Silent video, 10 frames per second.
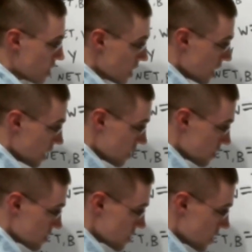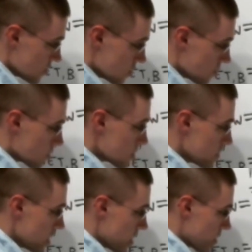And the tension force
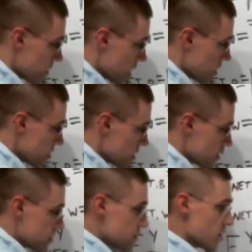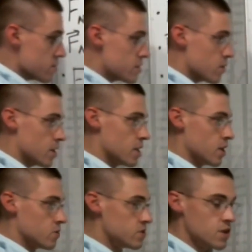there, that is also
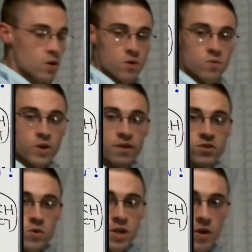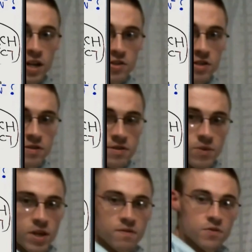unknown. So we have two equations and
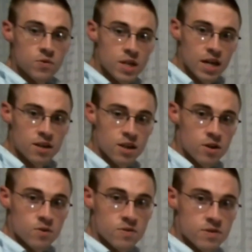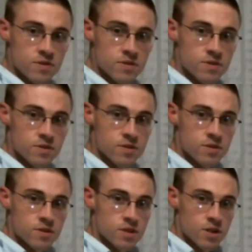we have three unknowns.
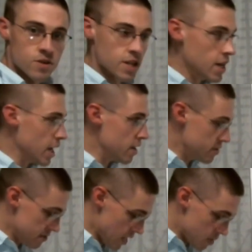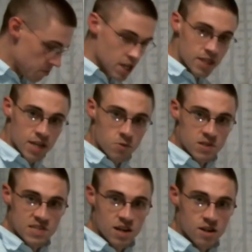Okay, does that mean that we're
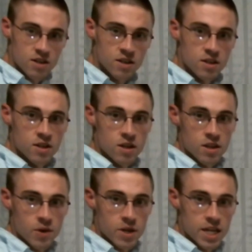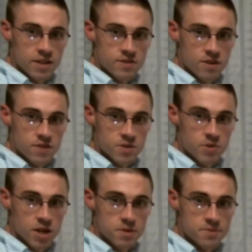sunk, that we can't solve this
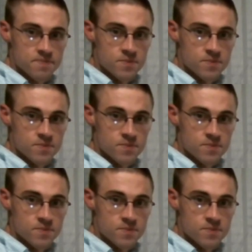problem?